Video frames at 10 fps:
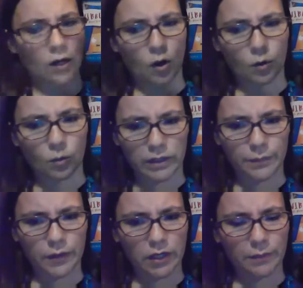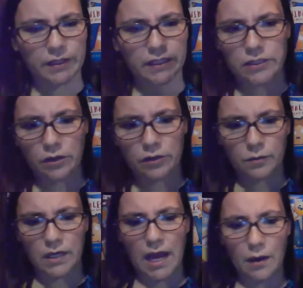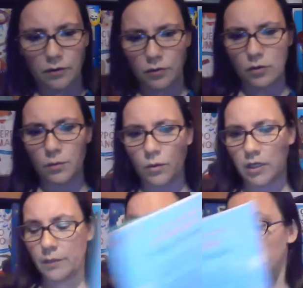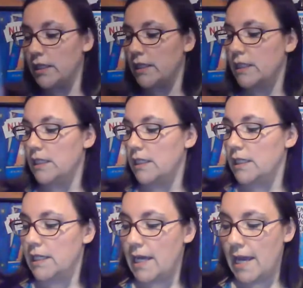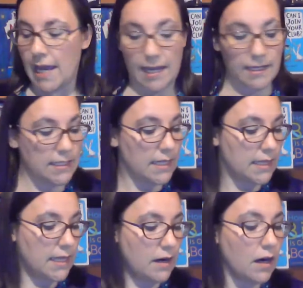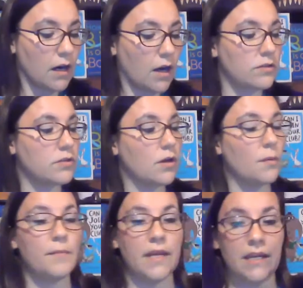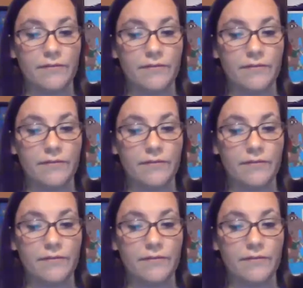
That Go word book, but there's also an outdoor word book. And there are also mini